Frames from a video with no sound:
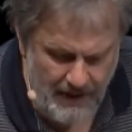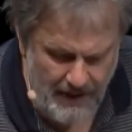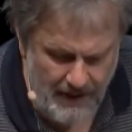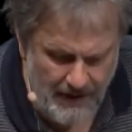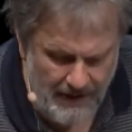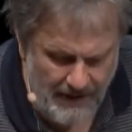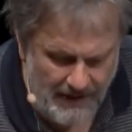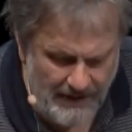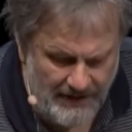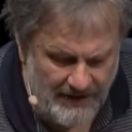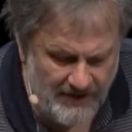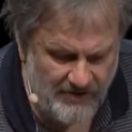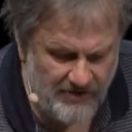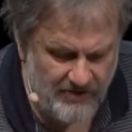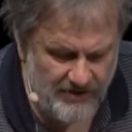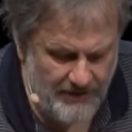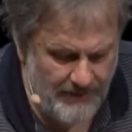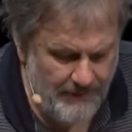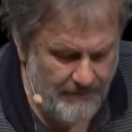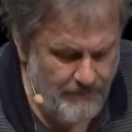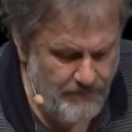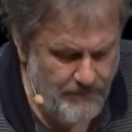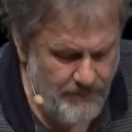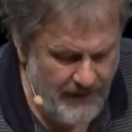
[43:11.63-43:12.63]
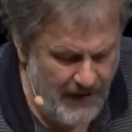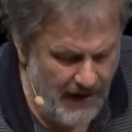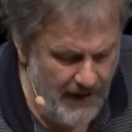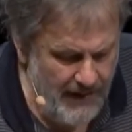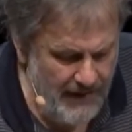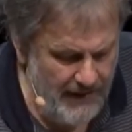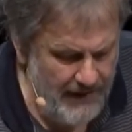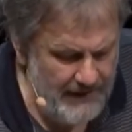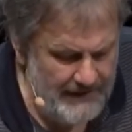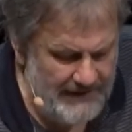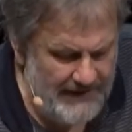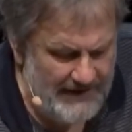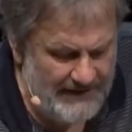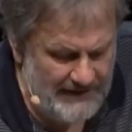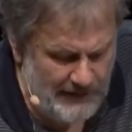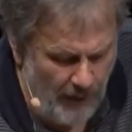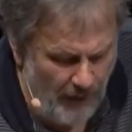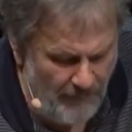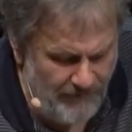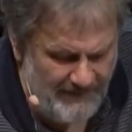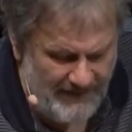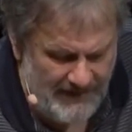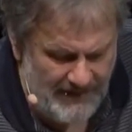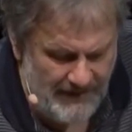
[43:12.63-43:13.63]
religion? It is
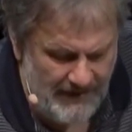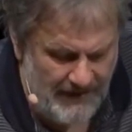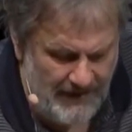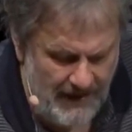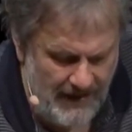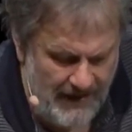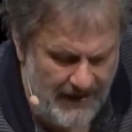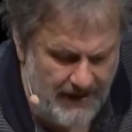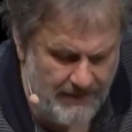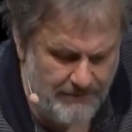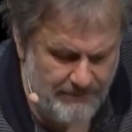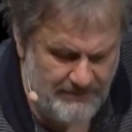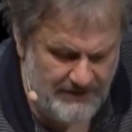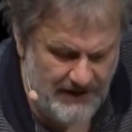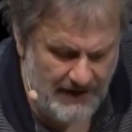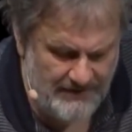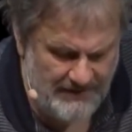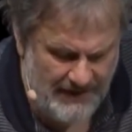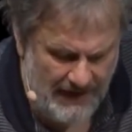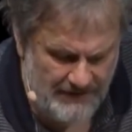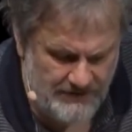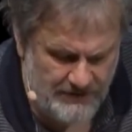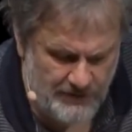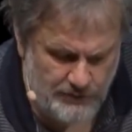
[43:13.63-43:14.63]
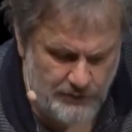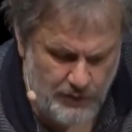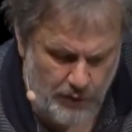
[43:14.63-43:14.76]
often claimed that,